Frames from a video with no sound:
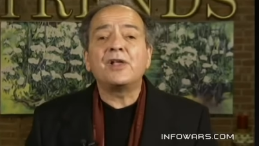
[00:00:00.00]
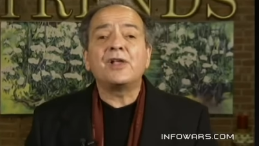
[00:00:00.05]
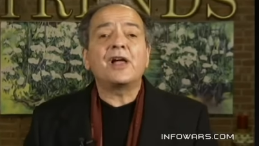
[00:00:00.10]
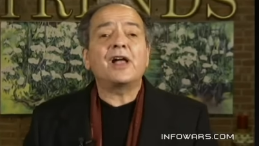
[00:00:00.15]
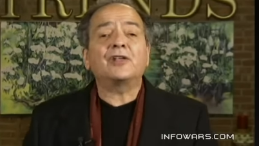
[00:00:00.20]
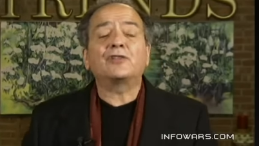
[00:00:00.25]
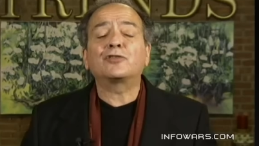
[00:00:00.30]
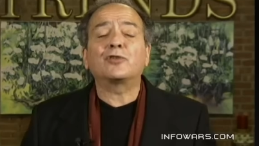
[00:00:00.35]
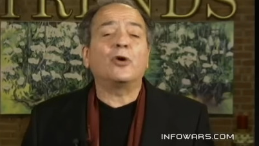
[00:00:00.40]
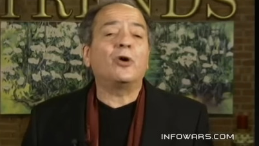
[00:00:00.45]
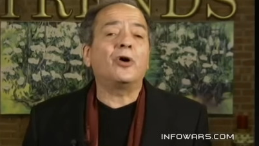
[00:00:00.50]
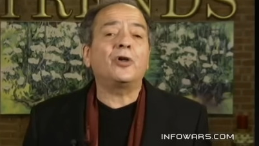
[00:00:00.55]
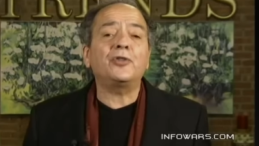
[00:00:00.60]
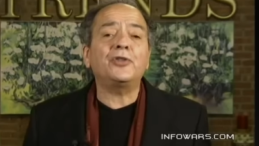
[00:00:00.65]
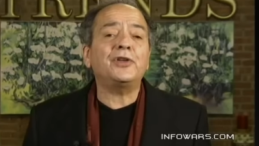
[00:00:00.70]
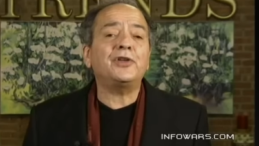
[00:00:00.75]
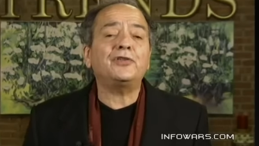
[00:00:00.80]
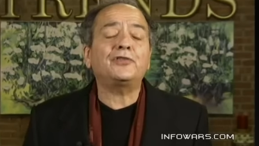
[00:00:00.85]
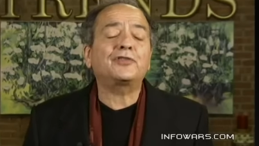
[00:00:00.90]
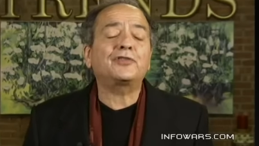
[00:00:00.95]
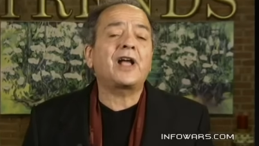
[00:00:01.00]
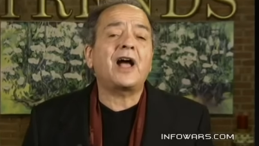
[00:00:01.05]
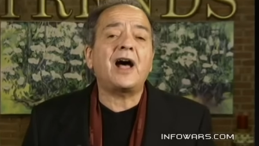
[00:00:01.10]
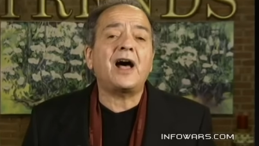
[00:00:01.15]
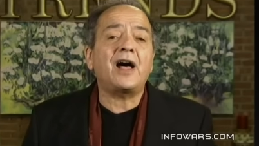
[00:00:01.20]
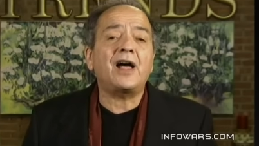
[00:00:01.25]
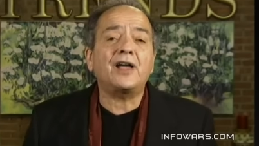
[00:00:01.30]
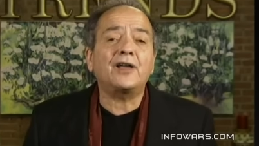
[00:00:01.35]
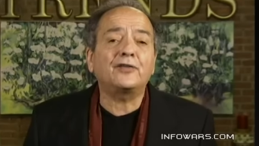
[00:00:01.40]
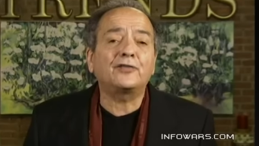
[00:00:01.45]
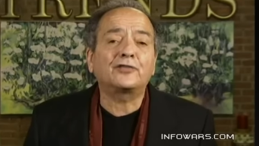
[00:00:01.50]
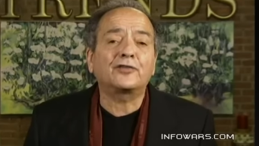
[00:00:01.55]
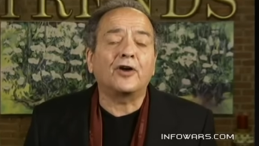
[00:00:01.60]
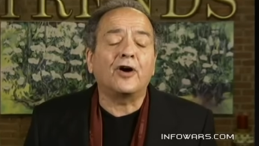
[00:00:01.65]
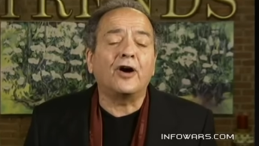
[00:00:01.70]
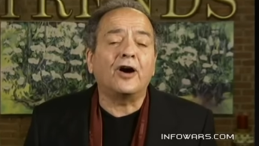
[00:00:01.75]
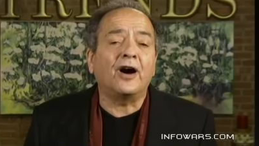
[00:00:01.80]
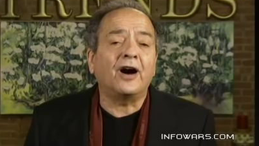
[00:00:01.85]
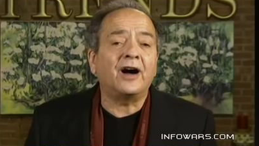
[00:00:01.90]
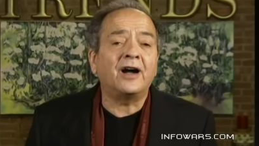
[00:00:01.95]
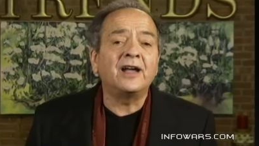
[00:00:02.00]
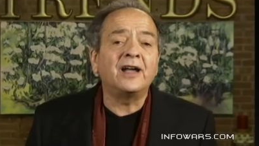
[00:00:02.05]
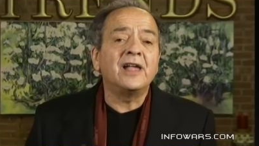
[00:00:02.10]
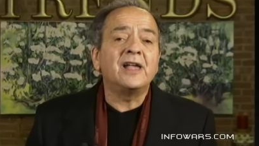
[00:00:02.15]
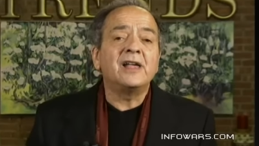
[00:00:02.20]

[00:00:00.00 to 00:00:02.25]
That's all these guys are.